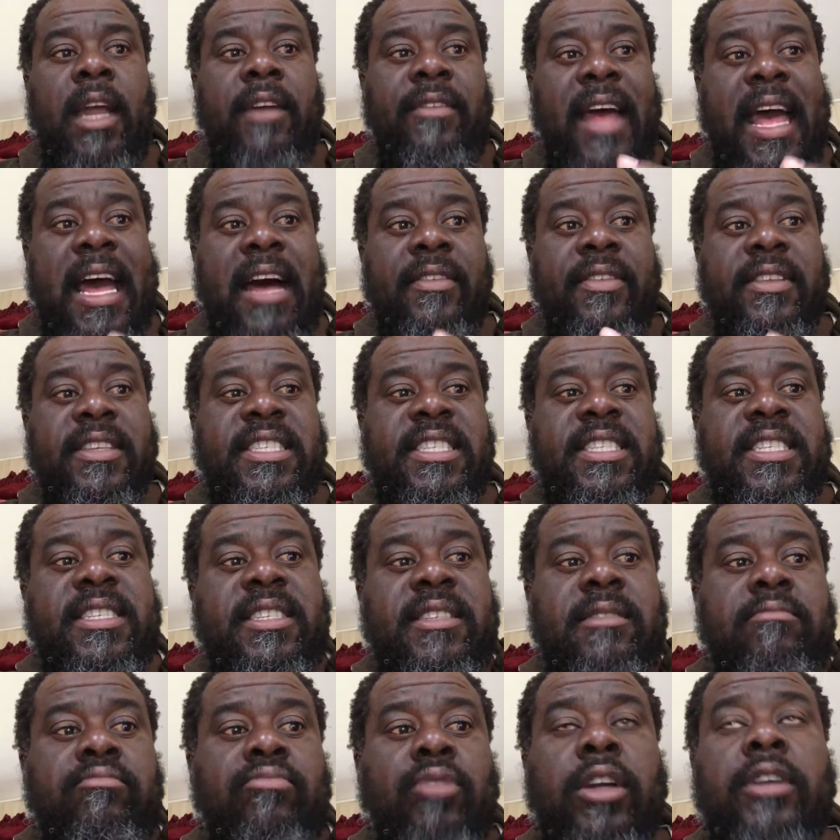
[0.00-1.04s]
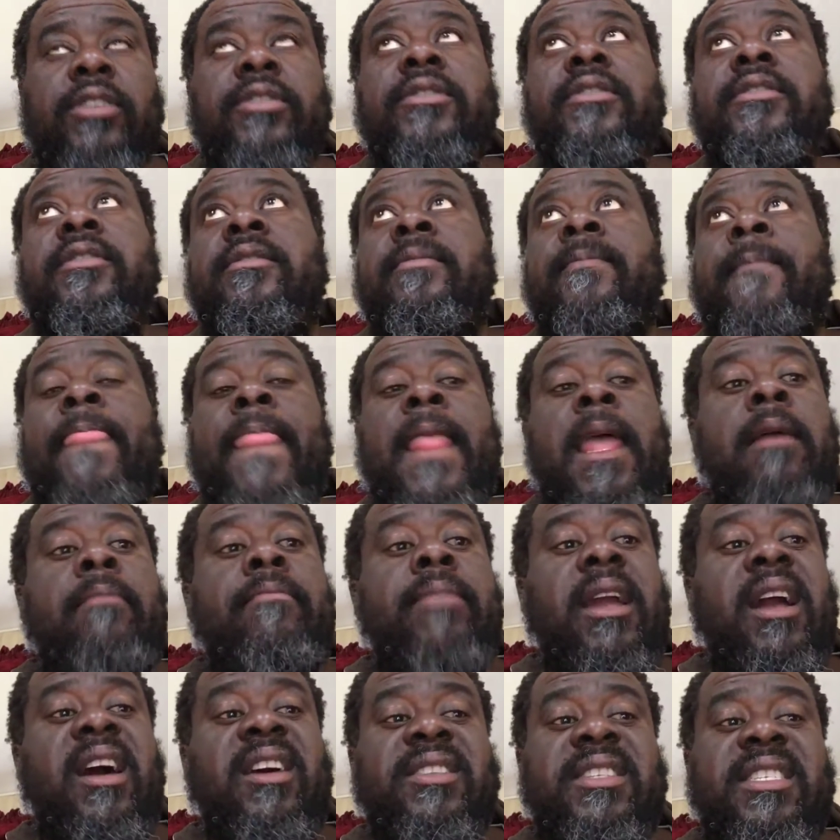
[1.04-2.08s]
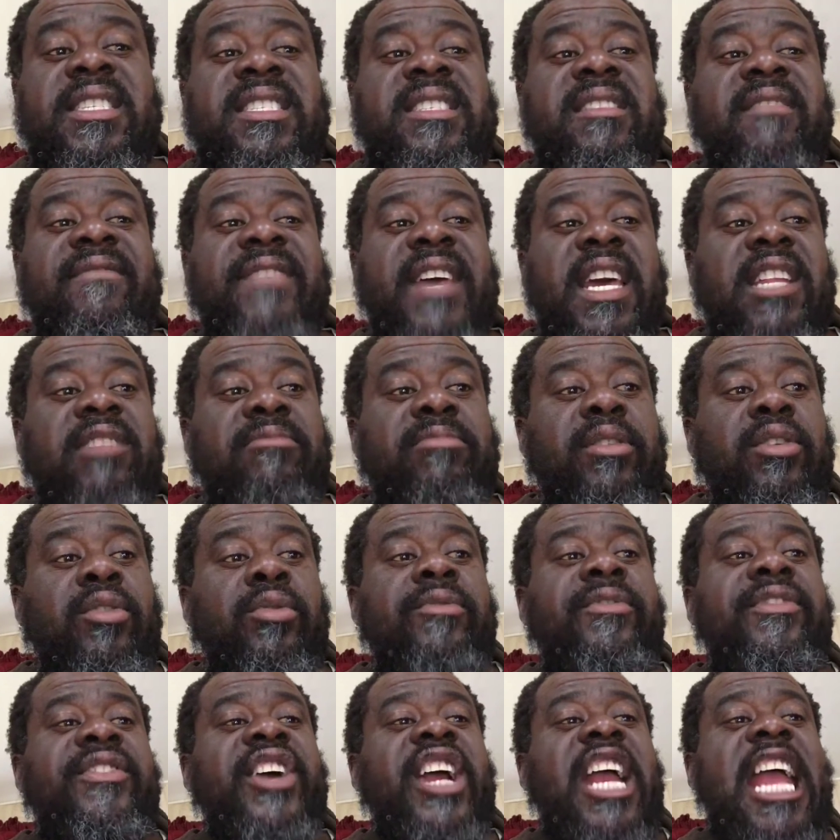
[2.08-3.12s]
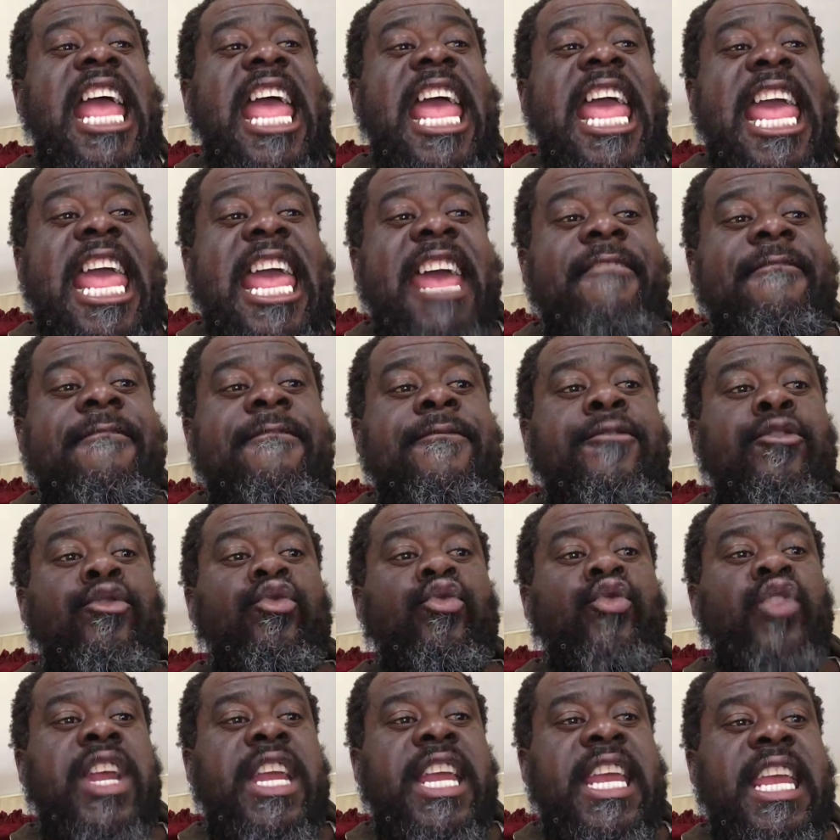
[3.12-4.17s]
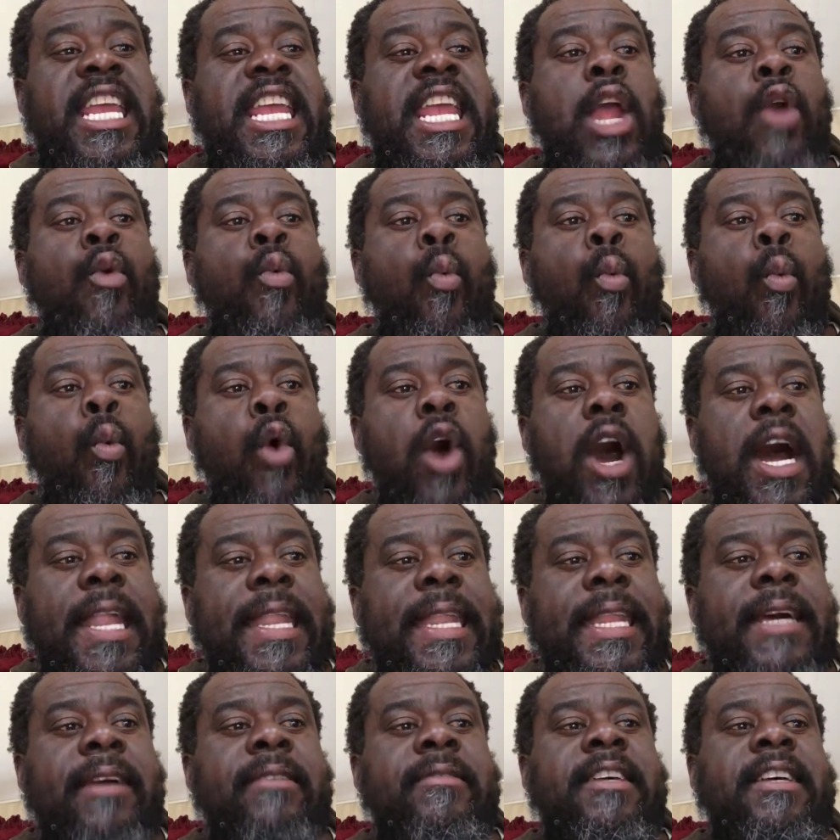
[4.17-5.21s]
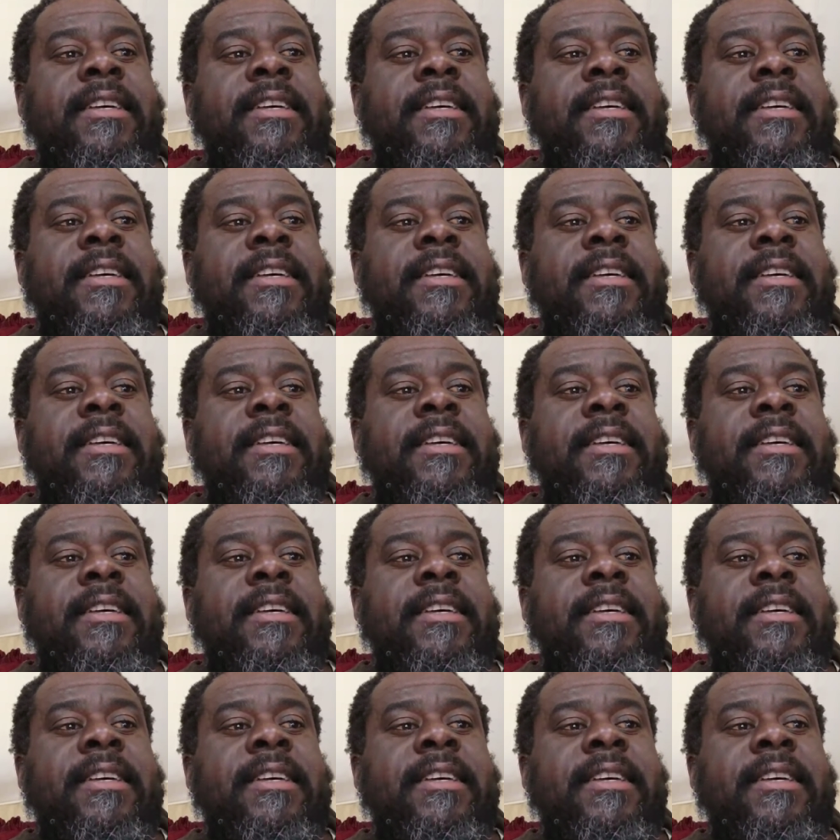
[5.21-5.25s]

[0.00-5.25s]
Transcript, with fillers: of how the system works because it's available for everyone